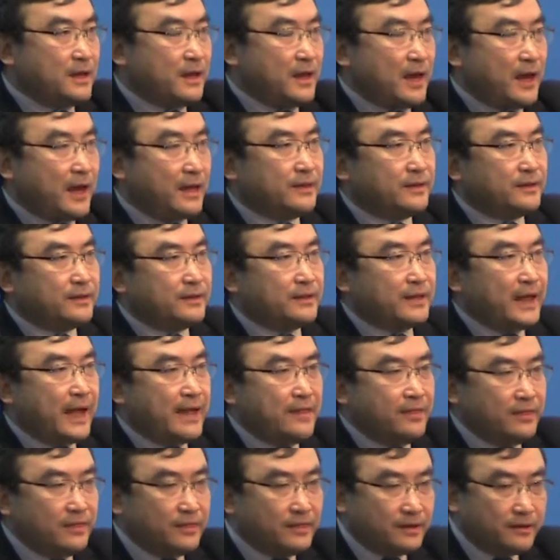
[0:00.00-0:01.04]
And
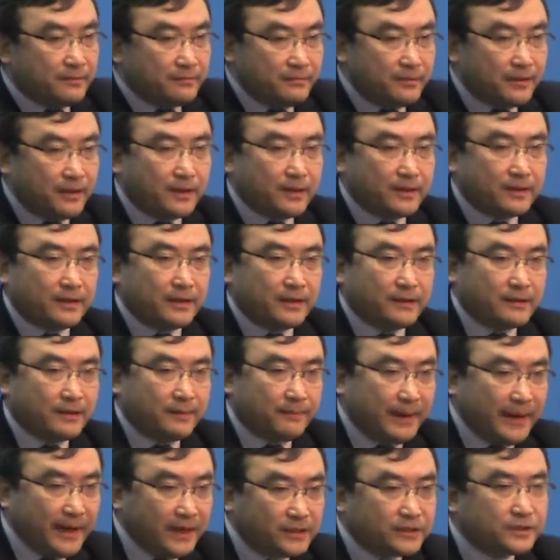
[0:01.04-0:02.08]
then the
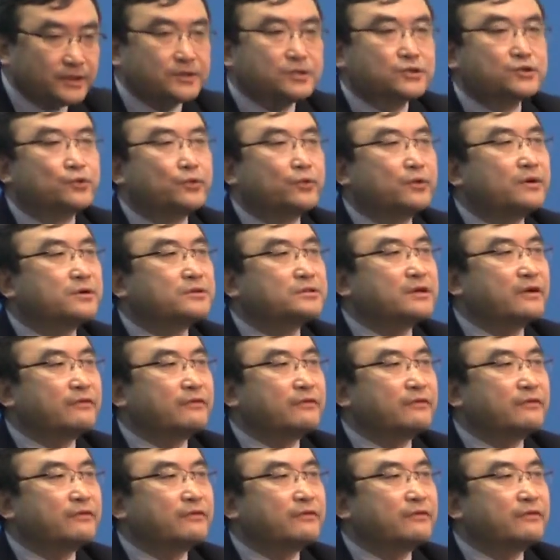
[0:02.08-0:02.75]
major source